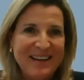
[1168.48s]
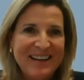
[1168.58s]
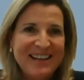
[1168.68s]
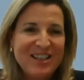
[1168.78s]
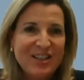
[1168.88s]

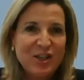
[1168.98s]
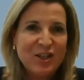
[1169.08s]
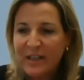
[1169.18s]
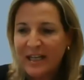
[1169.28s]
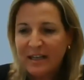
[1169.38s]
She's
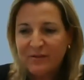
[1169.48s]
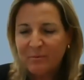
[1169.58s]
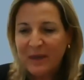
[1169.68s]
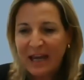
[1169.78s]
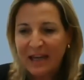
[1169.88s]
joining us from
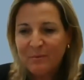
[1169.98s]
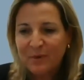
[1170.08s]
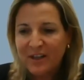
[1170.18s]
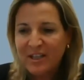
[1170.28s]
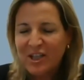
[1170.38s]

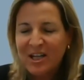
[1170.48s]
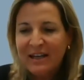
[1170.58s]
Cambridge,